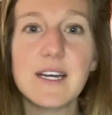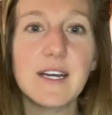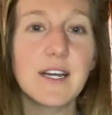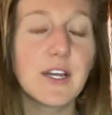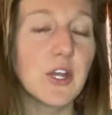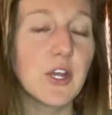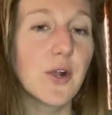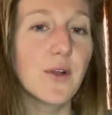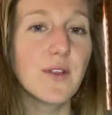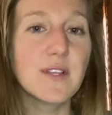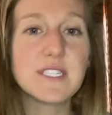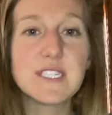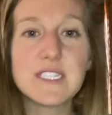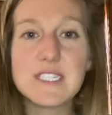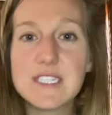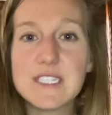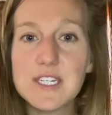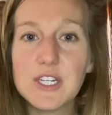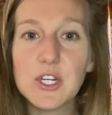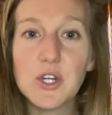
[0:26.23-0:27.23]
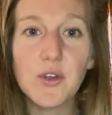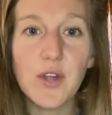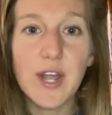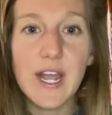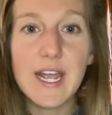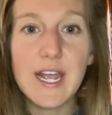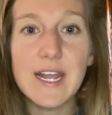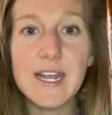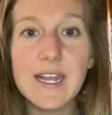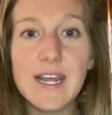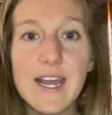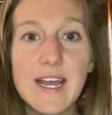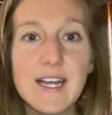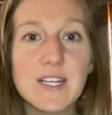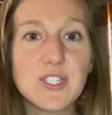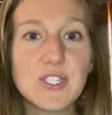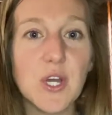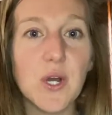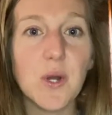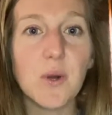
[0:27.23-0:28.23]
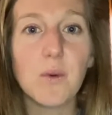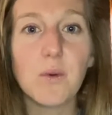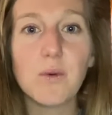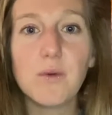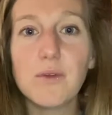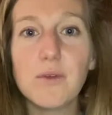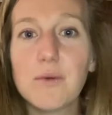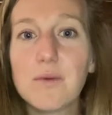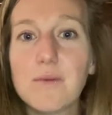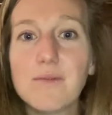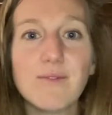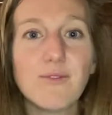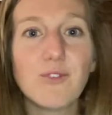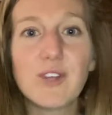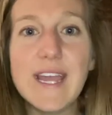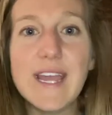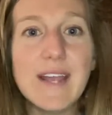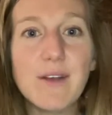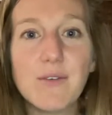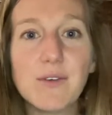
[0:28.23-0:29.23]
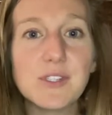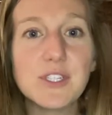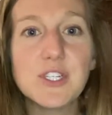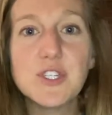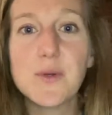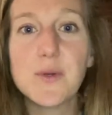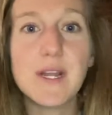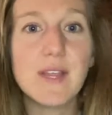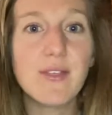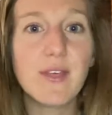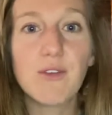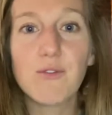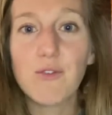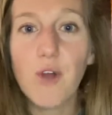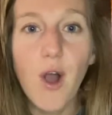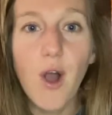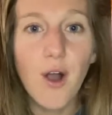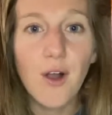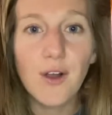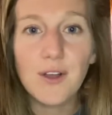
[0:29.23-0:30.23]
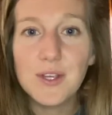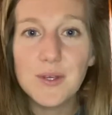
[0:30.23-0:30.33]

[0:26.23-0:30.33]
this isn't a grade, so you can't really do anything wrong,